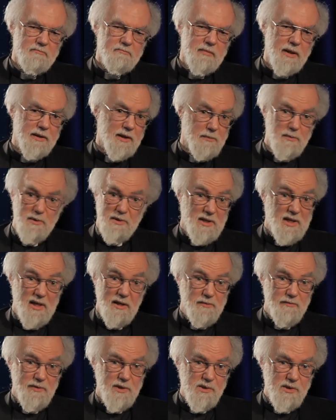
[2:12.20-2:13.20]
and that was the
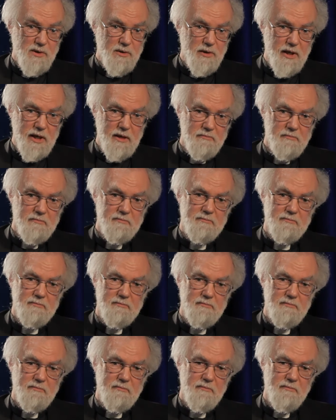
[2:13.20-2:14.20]
end of the story,
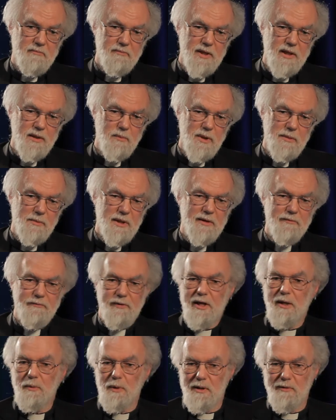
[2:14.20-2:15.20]
then we might
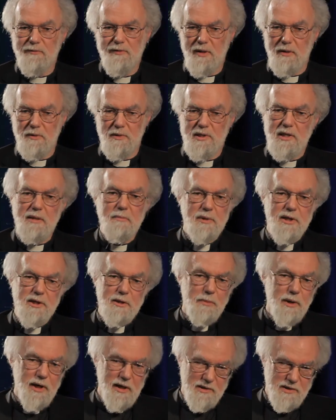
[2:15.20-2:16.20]
very well feel deeply
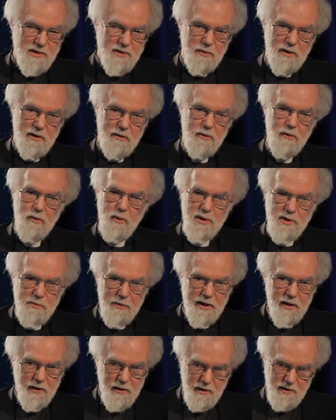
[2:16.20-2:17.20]
depressed. We're always
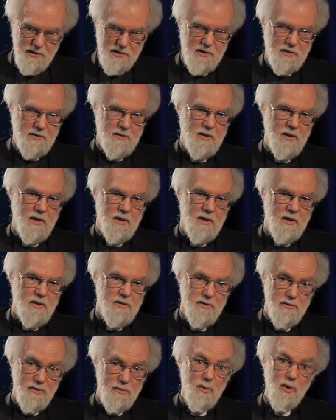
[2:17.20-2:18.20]
being asked
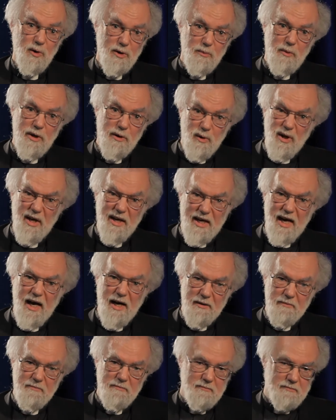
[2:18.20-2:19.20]
to do more than we really
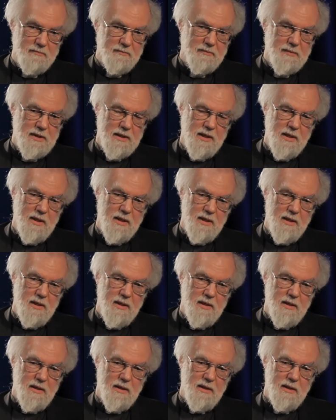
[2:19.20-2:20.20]
can.
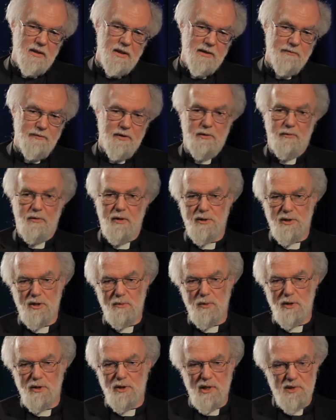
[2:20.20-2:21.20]
If our religion
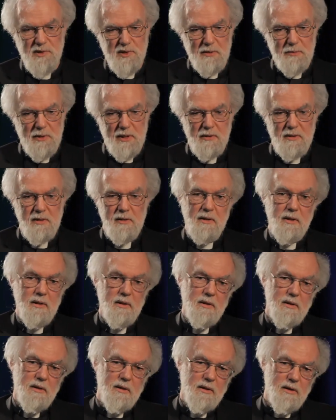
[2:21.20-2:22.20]
were just about
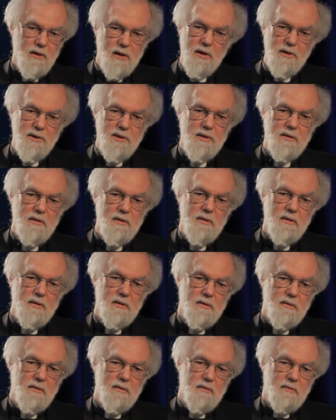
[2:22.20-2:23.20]
God
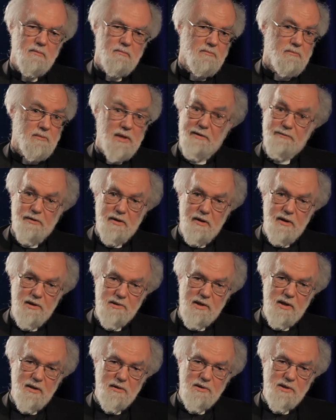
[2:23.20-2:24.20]
never
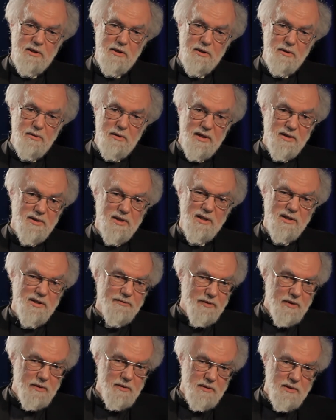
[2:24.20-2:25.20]
asking us to do anything
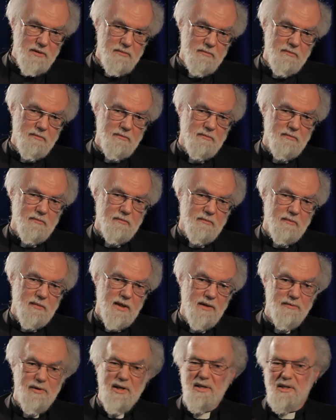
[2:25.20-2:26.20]
difficult,
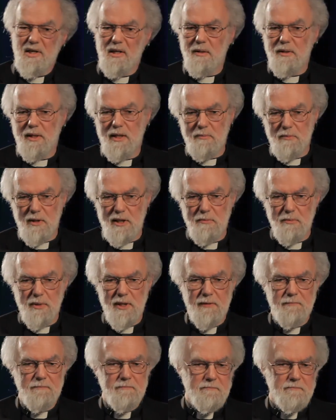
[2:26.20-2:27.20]
how very dull that might be.